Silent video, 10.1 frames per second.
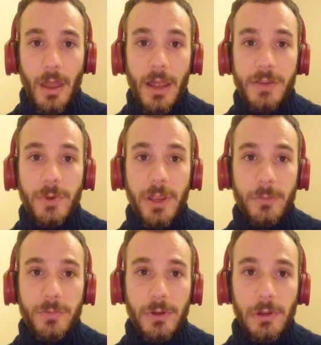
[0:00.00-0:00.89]
And as we
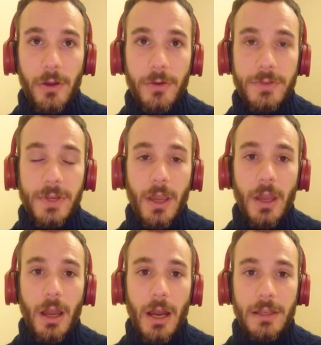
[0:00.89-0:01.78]
come to a close,
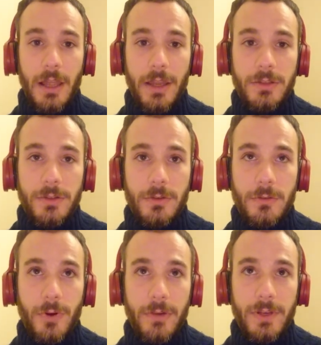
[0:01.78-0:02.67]
I'd like to
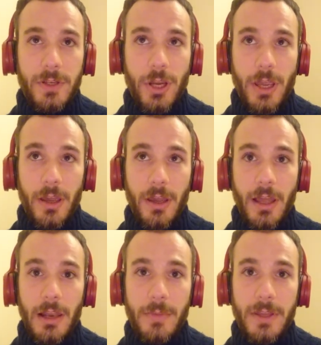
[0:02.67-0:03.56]
briefly share
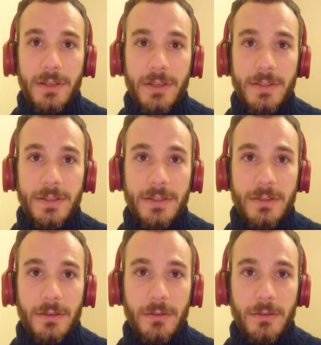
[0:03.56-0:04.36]
Elemendar's